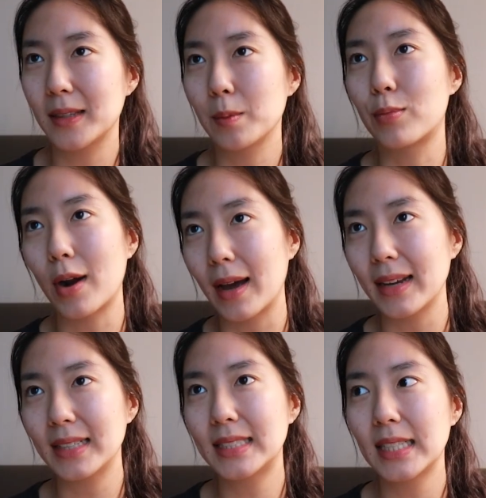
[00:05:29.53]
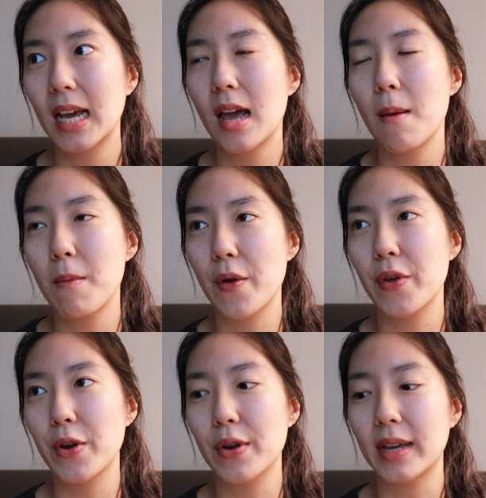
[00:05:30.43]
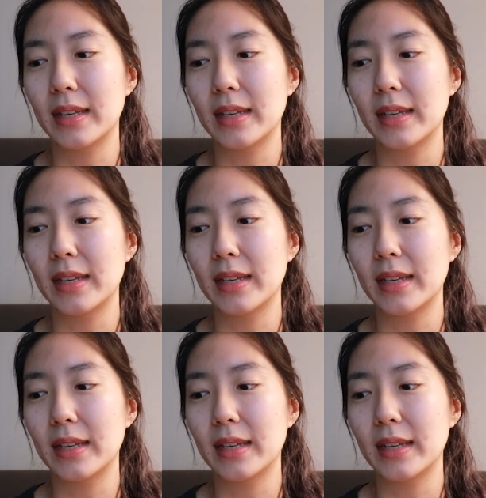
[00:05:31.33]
that the bride's mother